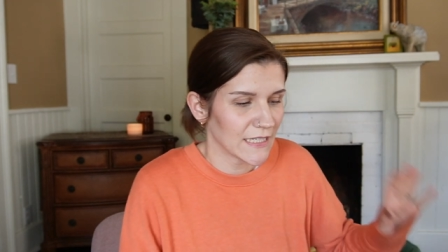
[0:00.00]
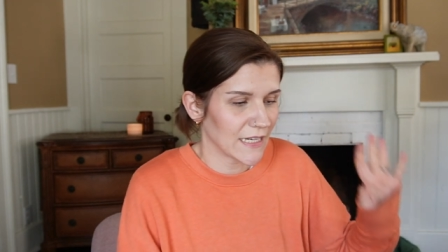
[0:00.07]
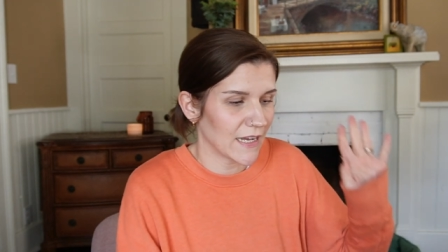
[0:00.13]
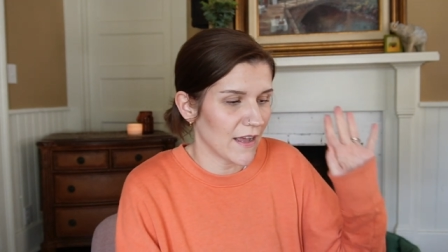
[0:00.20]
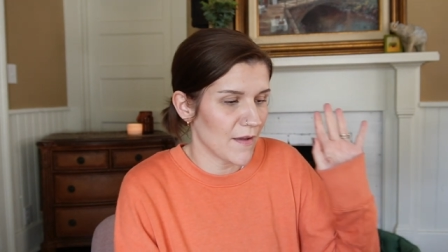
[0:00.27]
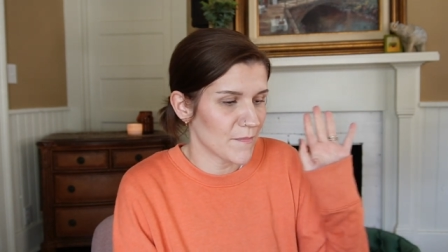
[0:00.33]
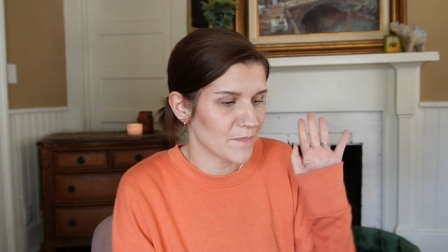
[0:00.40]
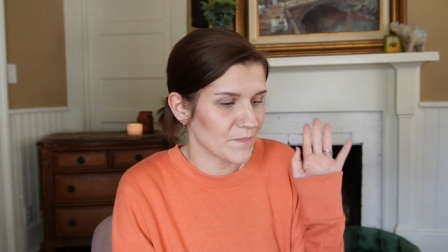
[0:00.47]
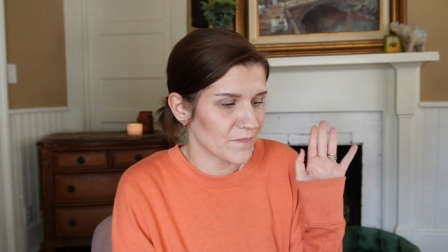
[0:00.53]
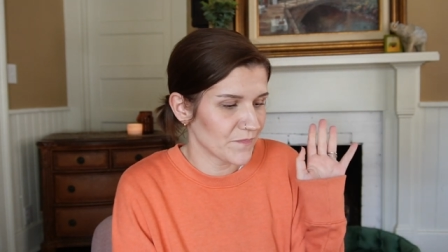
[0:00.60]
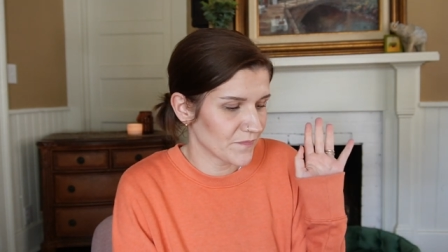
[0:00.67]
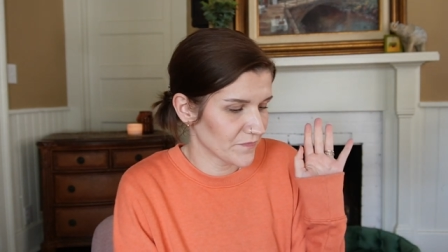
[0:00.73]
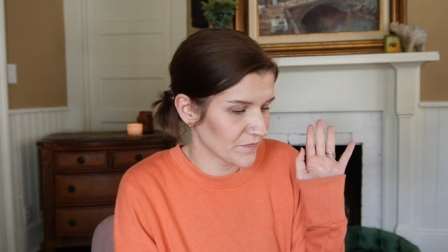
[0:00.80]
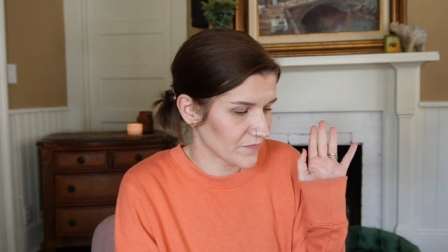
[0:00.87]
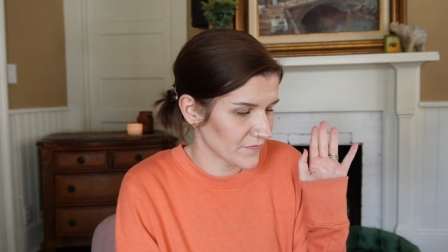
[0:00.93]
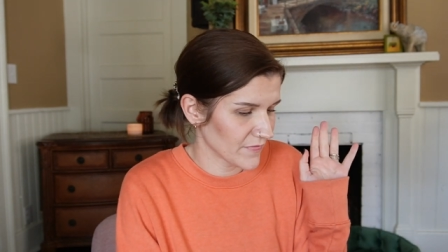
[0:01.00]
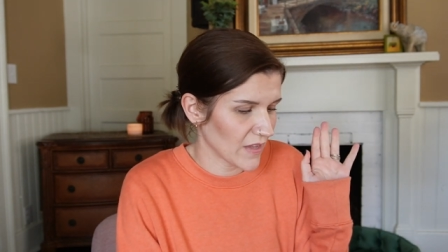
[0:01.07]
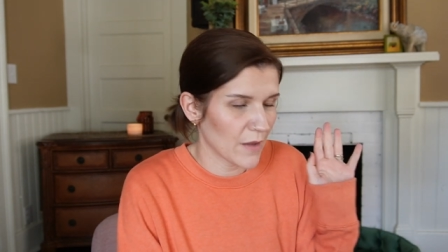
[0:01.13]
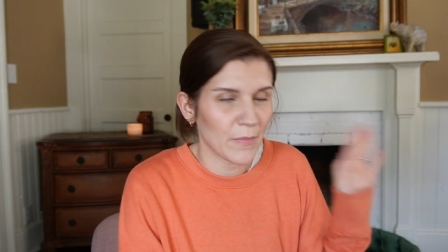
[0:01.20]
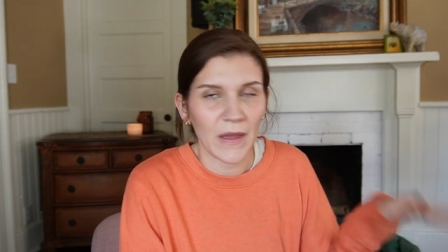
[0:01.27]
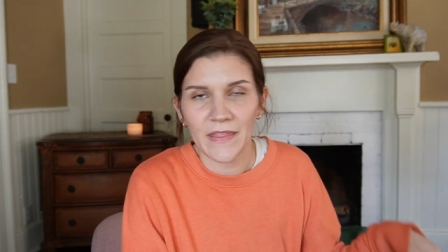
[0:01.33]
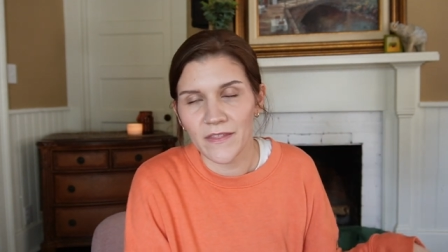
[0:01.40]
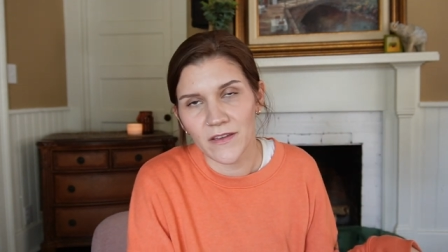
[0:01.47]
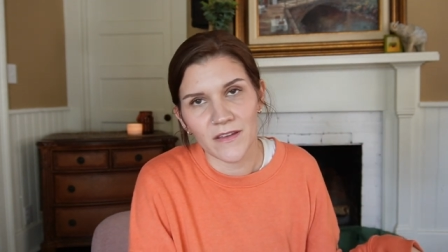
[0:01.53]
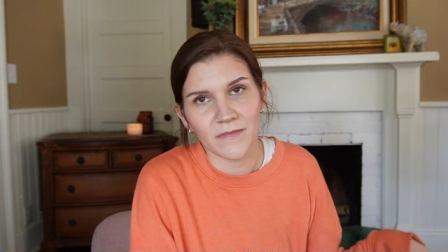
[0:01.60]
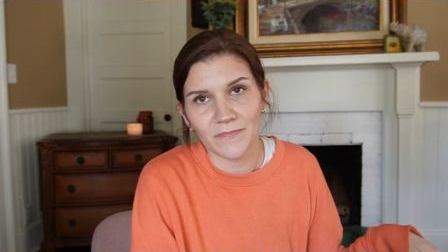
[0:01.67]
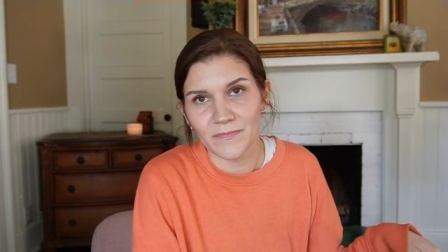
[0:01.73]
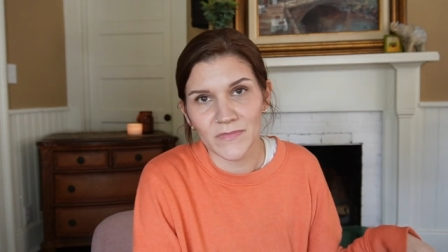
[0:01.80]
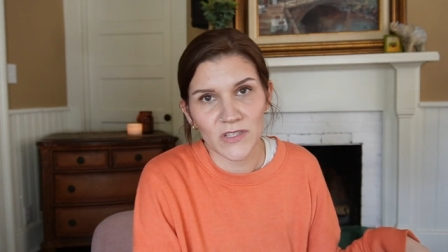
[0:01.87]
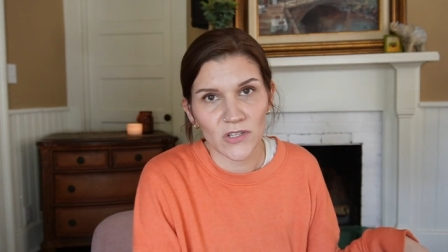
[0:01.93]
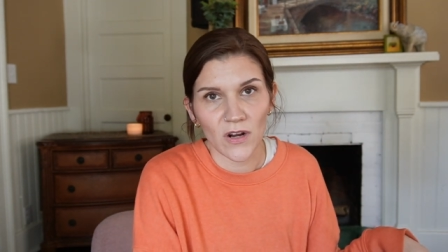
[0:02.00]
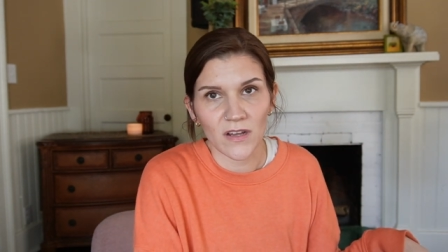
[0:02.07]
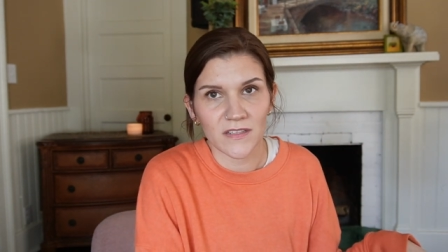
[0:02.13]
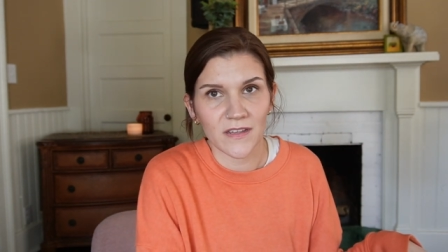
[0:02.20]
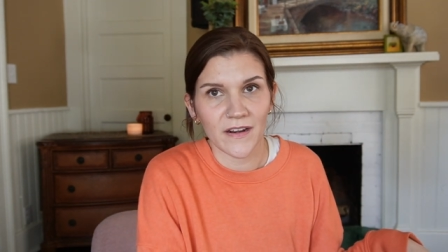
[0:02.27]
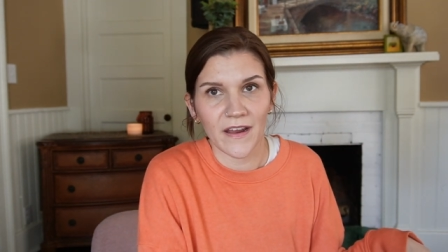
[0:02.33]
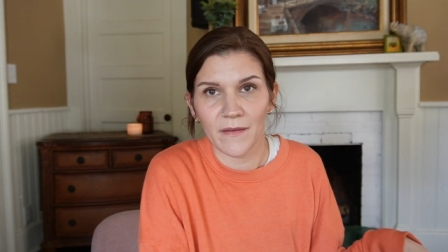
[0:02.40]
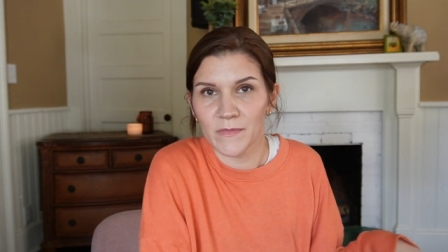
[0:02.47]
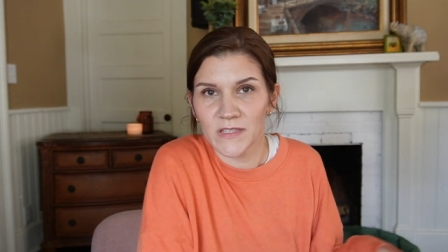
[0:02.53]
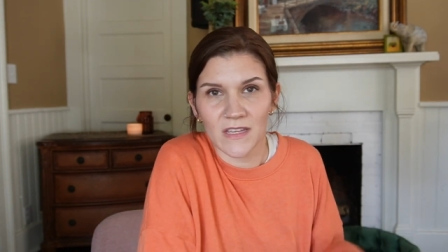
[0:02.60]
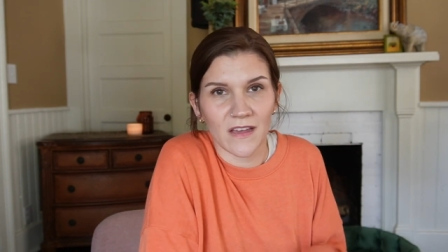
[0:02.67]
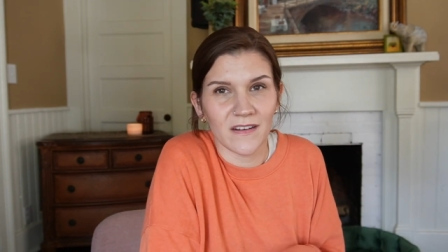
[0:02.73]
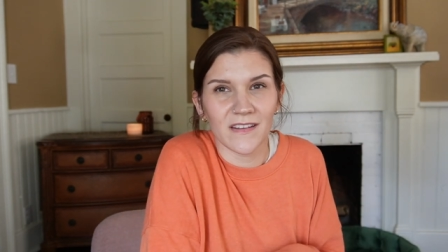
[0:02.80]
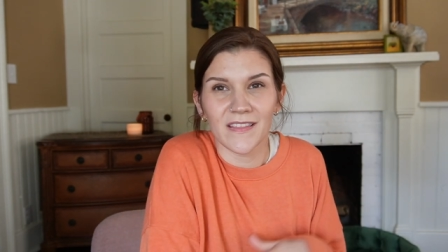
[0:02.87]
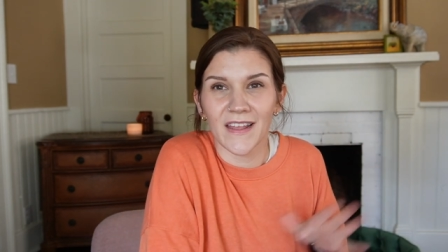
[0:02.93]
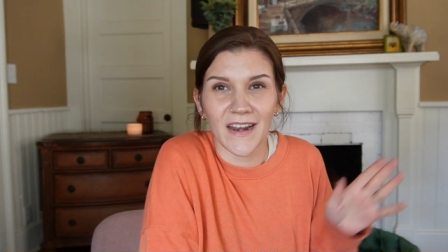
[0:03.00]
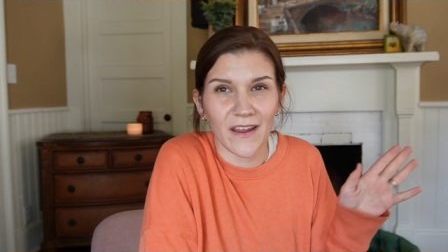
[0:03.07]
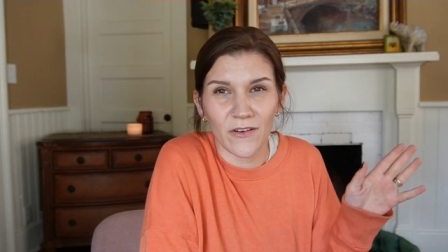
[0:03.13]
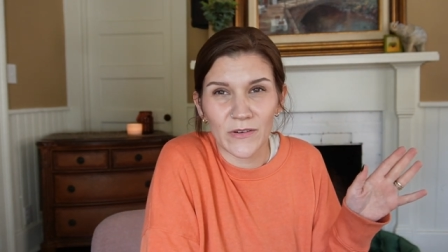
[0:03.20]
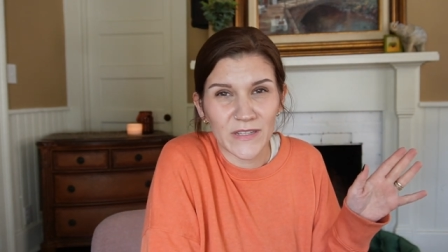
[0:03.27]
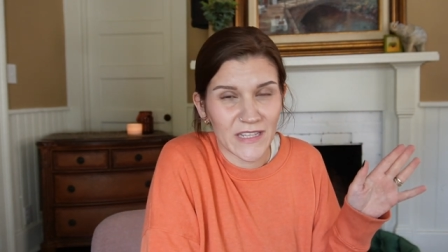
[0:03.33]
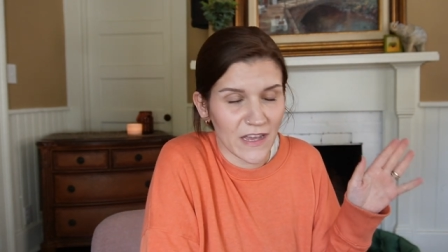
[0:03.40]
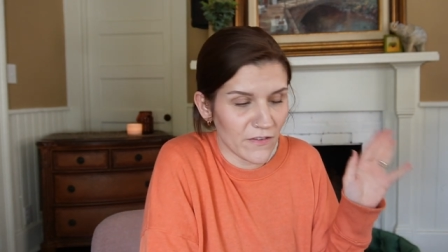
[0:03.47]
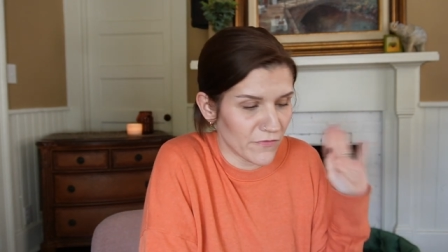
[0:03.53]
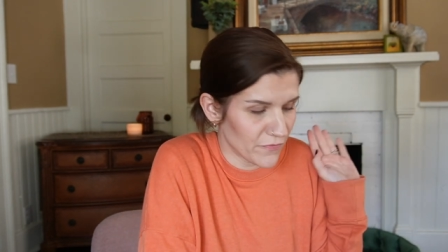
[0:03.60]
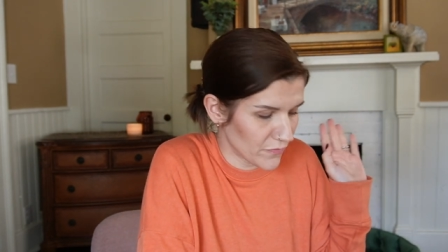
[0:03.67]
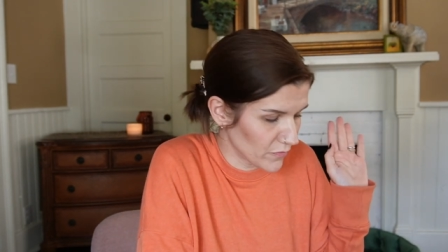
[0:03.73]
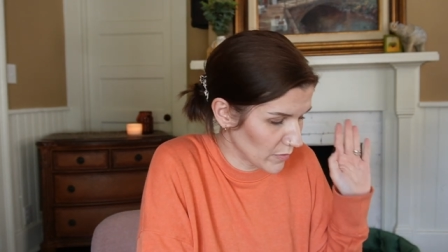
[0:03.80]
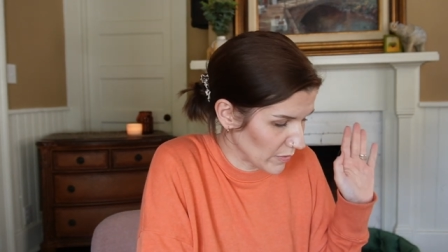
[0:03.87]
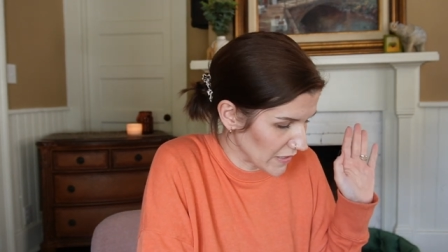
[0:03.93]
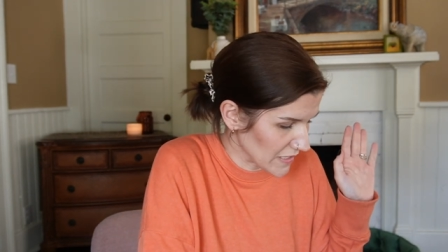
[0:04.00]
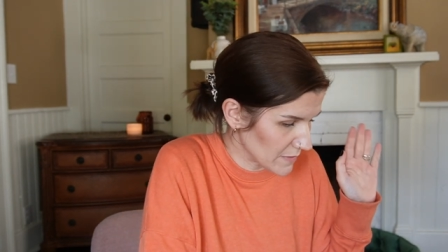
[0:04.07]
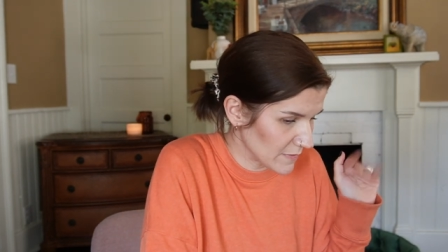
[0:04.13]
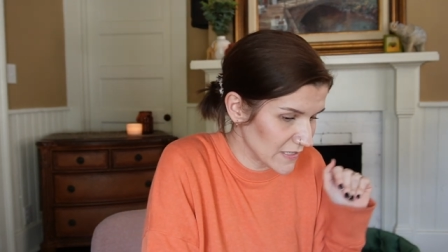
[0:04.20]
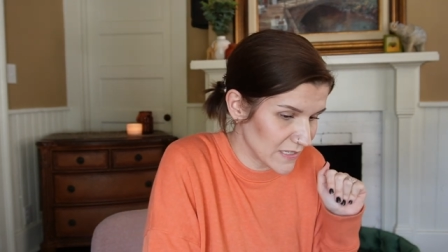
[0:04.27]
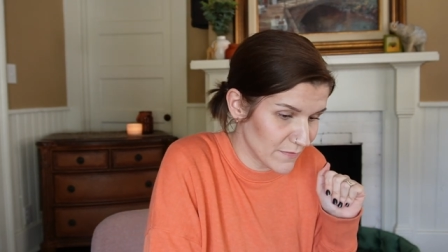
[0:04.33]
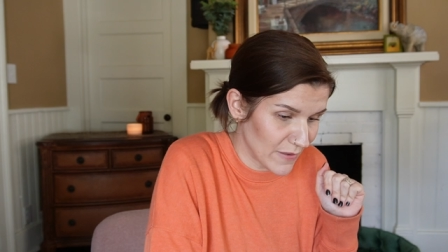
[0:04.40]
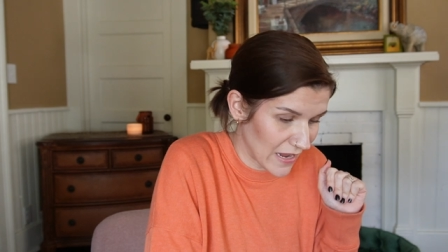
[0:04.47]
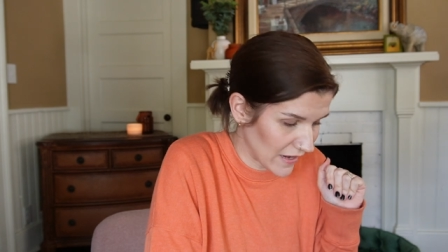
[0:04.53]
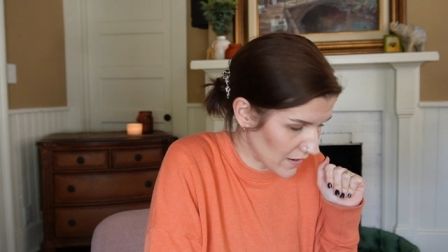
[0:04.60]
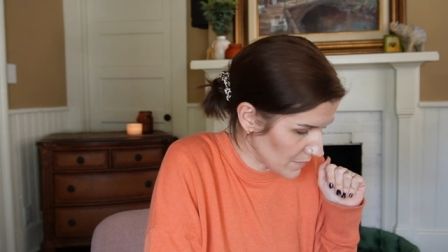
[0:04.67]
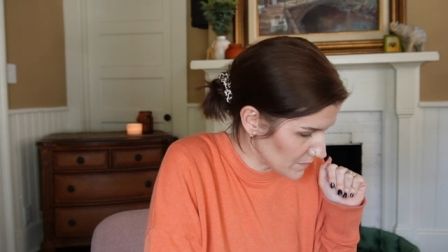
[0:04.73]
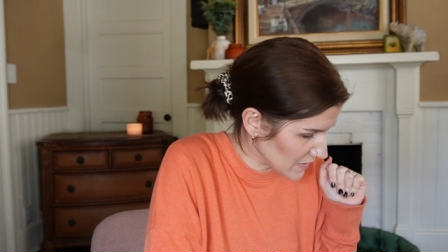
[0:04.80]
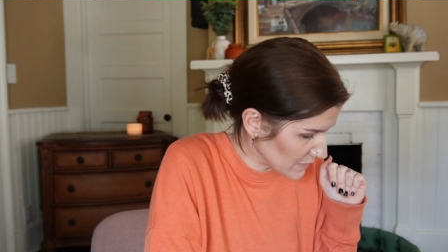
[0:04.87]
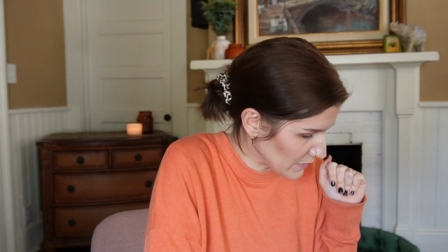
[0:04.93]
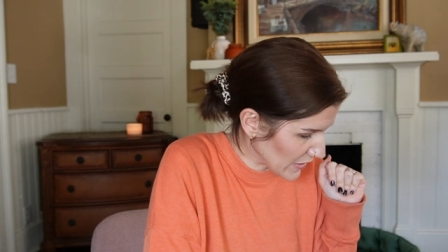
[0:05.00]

Um, I buy the straws on Amazon and then I always have replacements and backups.